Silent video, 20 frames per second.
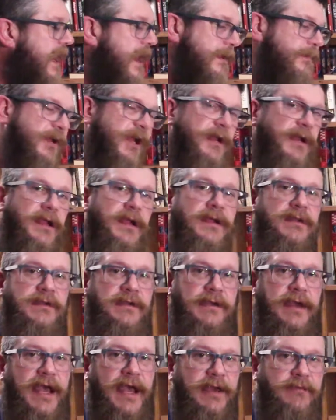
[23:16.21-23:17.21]
I'm going to
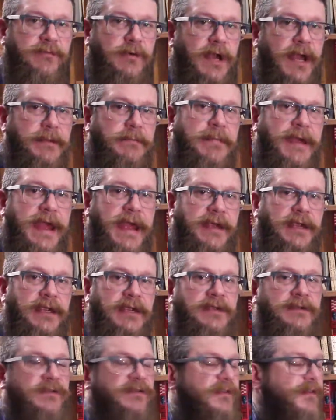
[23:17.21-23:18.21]
dive right back
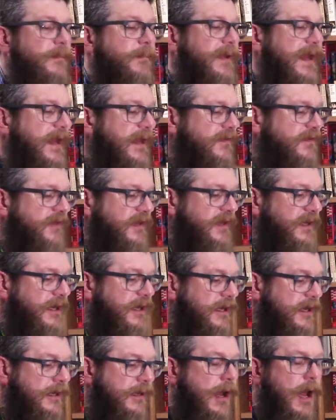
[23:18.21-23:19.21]
into the painting
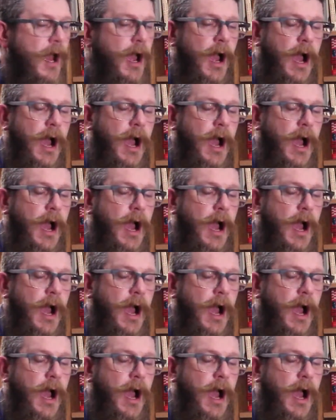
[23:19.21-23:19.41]
here.